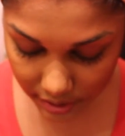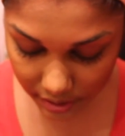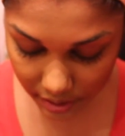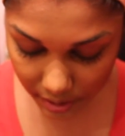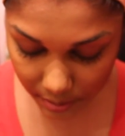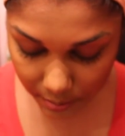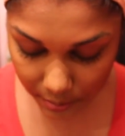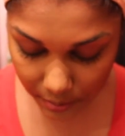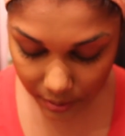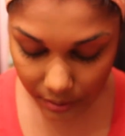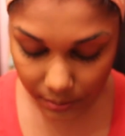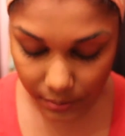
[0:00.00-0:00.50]

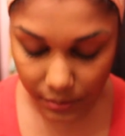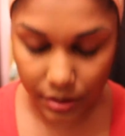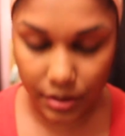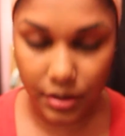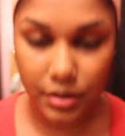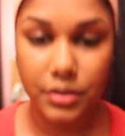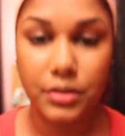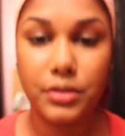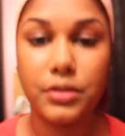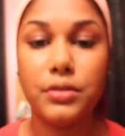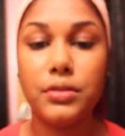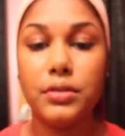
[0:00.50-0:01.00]
step I'm going to
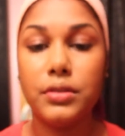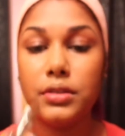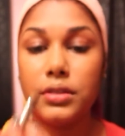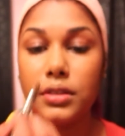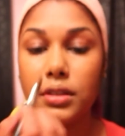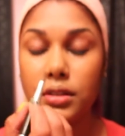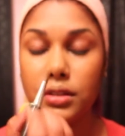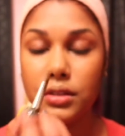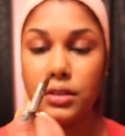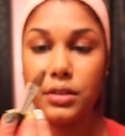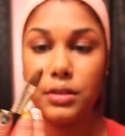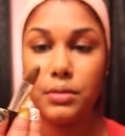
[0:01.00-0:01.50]
do is
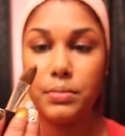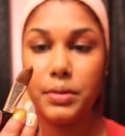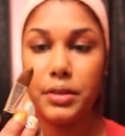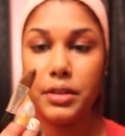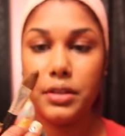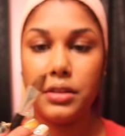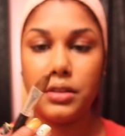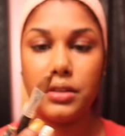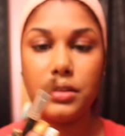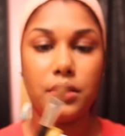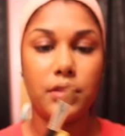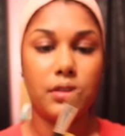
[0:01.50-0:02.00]
a little
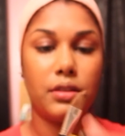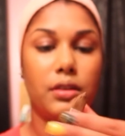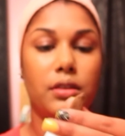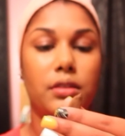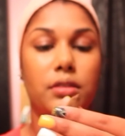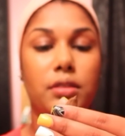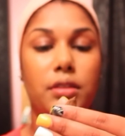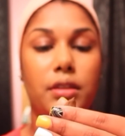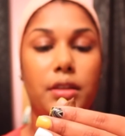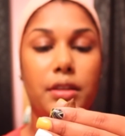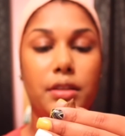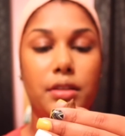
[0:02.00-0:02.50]
bit
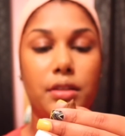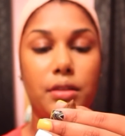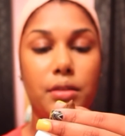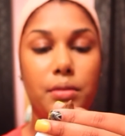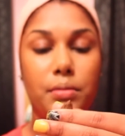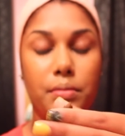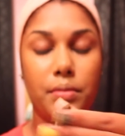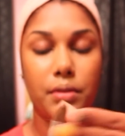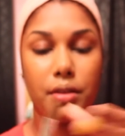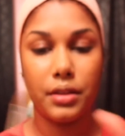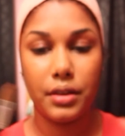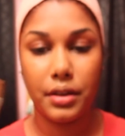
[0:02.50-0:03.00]
on the end of
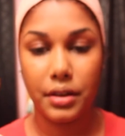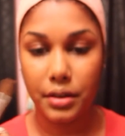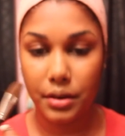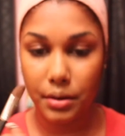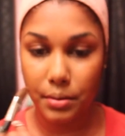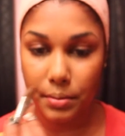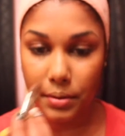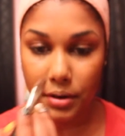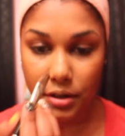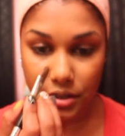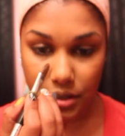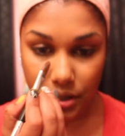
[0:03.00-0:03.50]
the other end of the
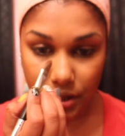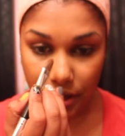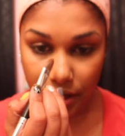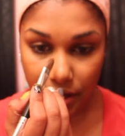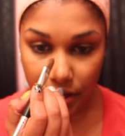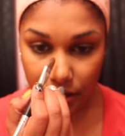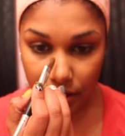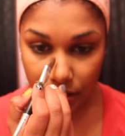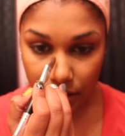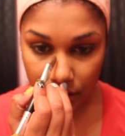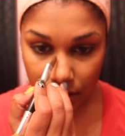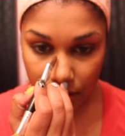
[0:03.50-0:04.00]
brush
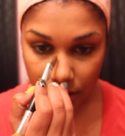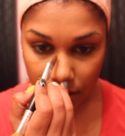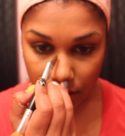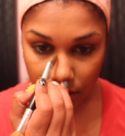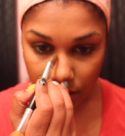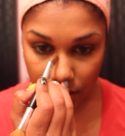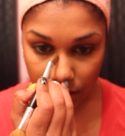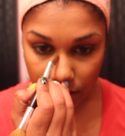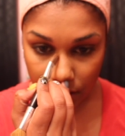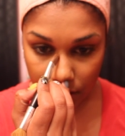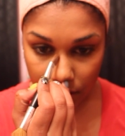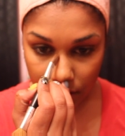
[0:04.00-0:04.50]
again.
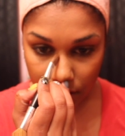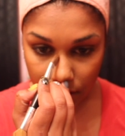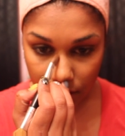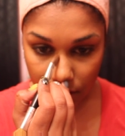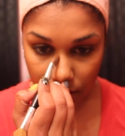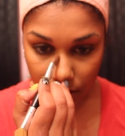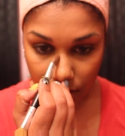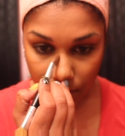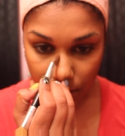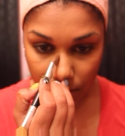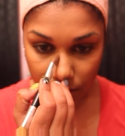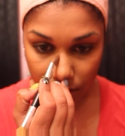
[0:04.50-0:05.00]

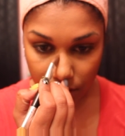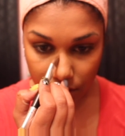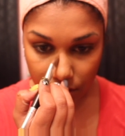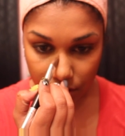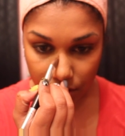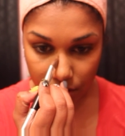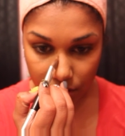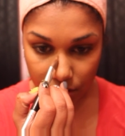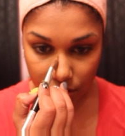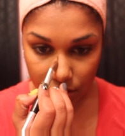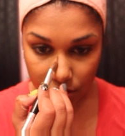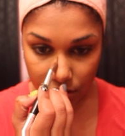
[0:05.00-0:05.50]
Not
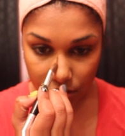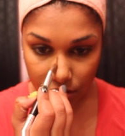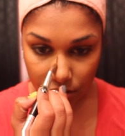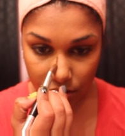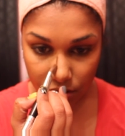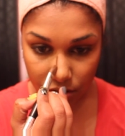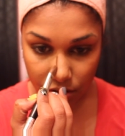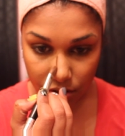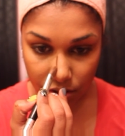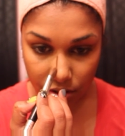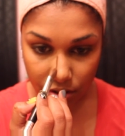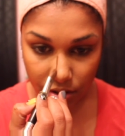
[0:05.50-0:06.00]
much, just
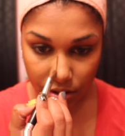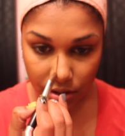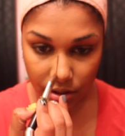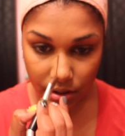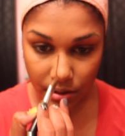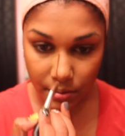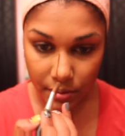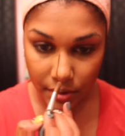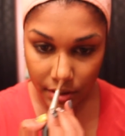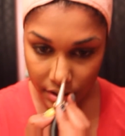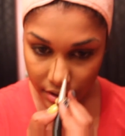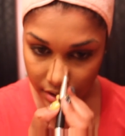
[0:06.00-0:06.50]
a
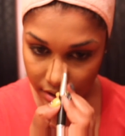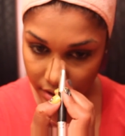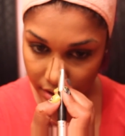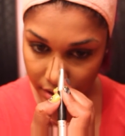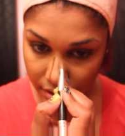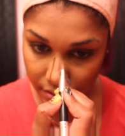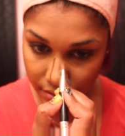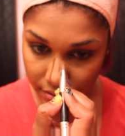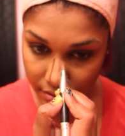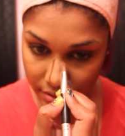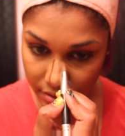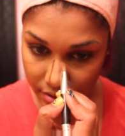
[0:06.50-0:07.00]
little bit on the
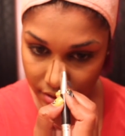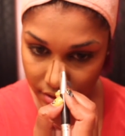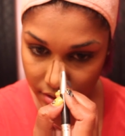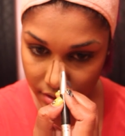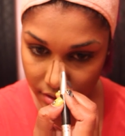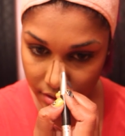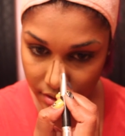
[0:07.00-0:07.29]
nose.